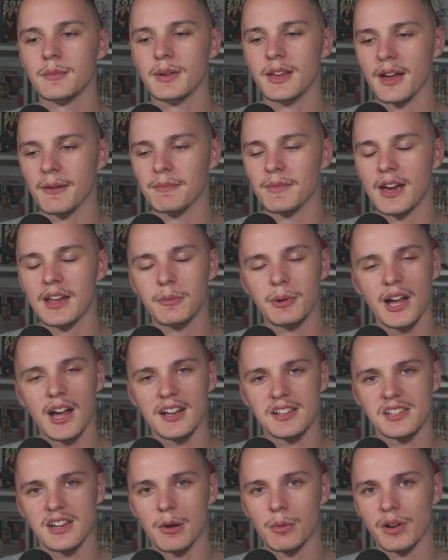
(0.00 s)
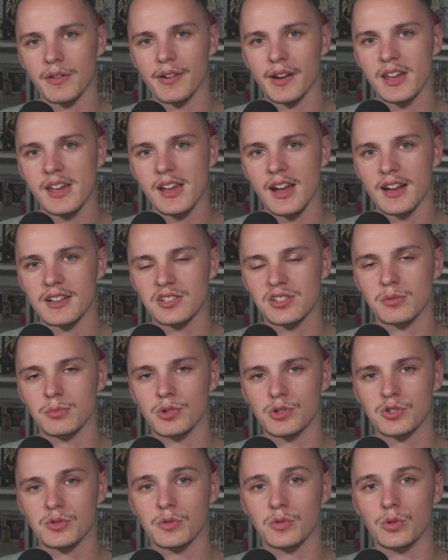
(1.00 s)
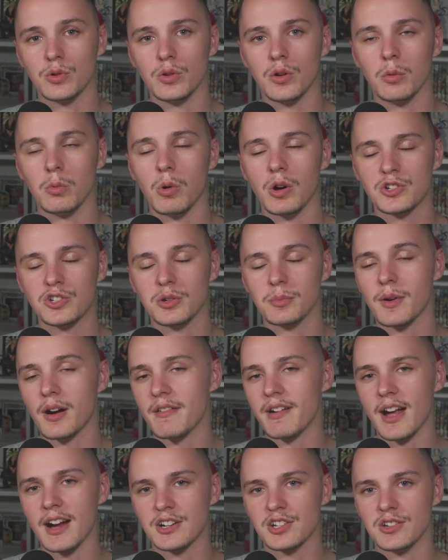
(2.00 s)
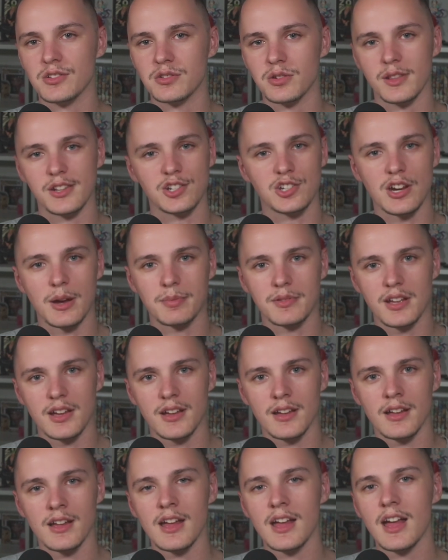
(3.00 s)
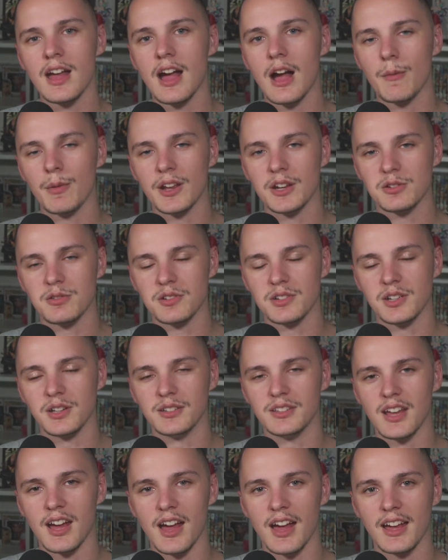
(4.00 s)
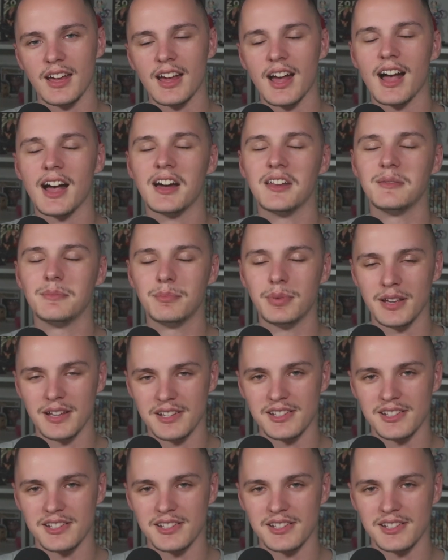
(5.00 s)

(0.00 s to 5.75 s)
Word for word: yeah, anyway guys, I want to thank you guys so much for watching my reaction to this chapter. Have a nice rest of your day, and peace